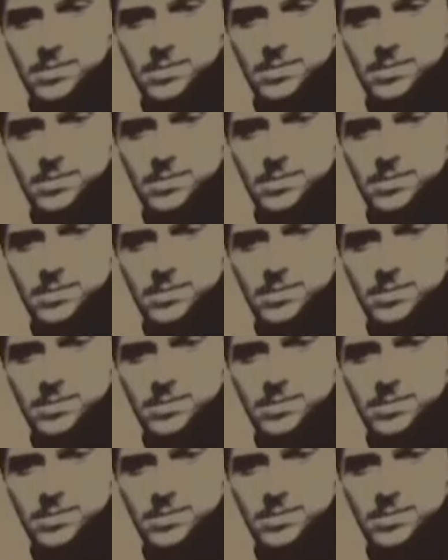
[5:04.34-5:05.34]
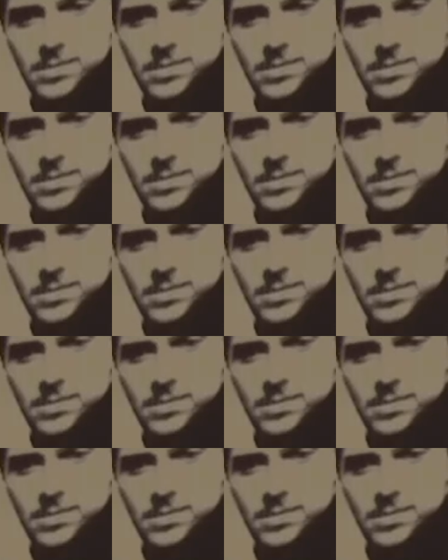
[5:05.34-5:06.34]

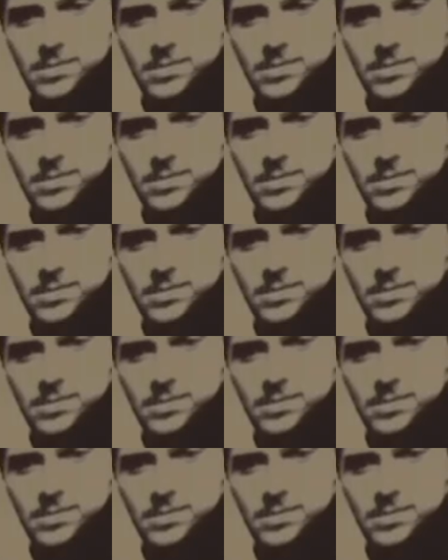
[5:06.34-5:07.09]
The person shown says nothing.